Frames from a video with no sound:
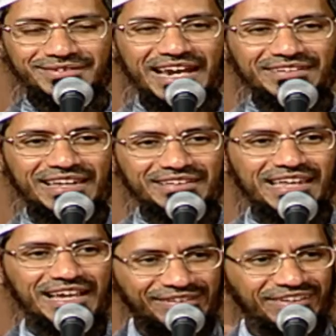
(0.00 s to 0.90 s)
talaq, talaq,
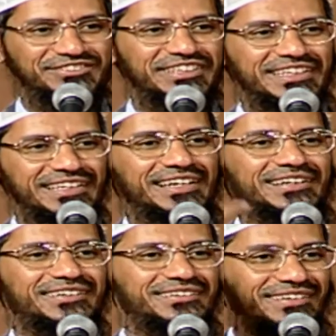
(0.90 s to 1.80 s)
talaq in one sitting,
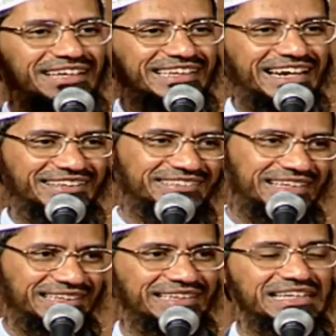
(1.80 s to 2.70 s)
and talaq is
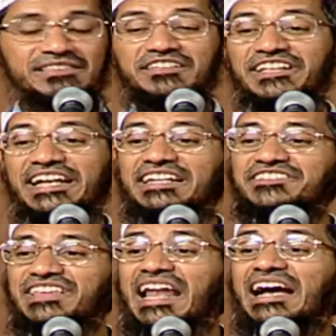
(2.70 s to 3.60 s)
done. The second is
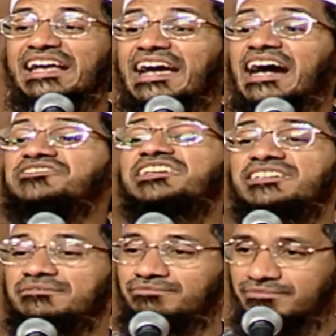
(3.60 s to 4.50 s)
talaq e hasan.
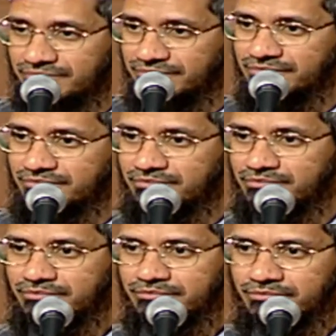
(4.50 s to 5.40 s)

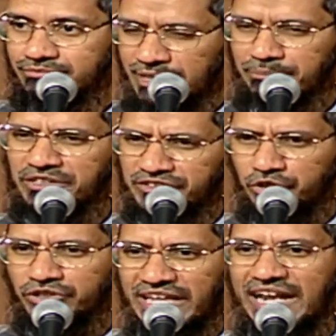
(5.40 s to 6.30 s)
That means a
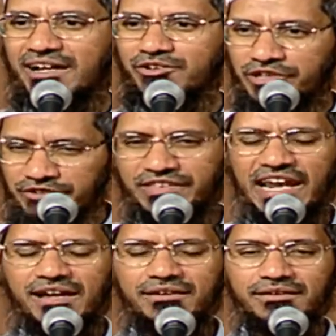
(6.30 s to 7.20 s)
good talaq. You give
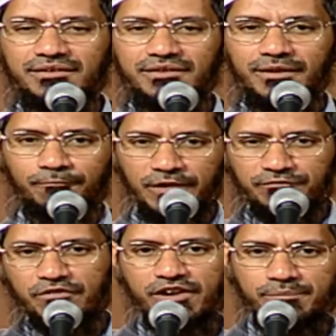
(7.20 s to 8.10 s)
talaq, wait
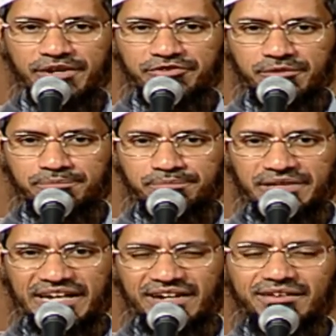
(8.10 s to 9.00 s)
for 1 menstrual
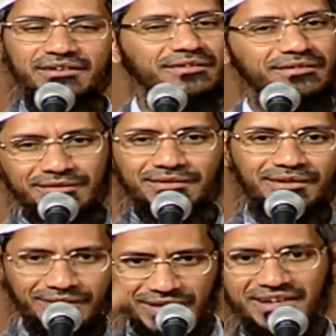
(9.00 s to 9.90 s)
period,
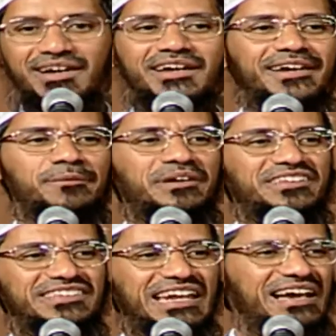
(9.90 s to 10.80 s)
again repeat
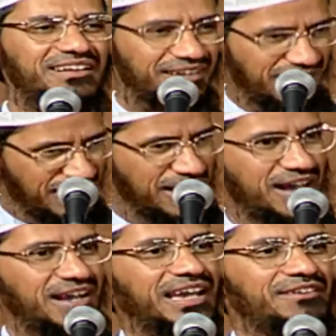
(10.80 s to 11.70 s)
the talaq,
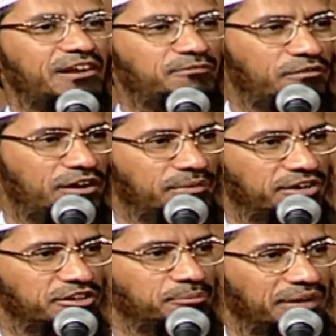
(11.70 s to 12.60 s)
again wait for 1
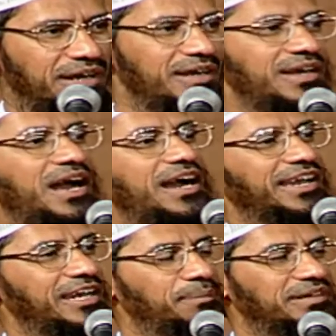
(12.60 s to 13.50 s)
menstrual period,
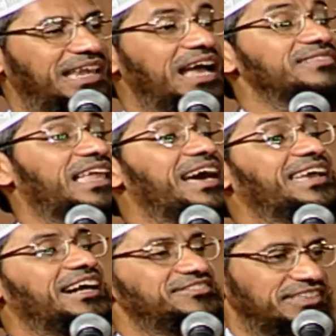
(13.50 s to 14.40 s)
again repeat talaq, talaq
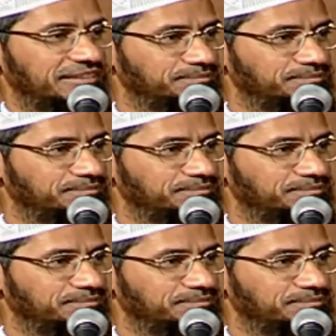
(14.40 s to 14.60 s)
e hasan.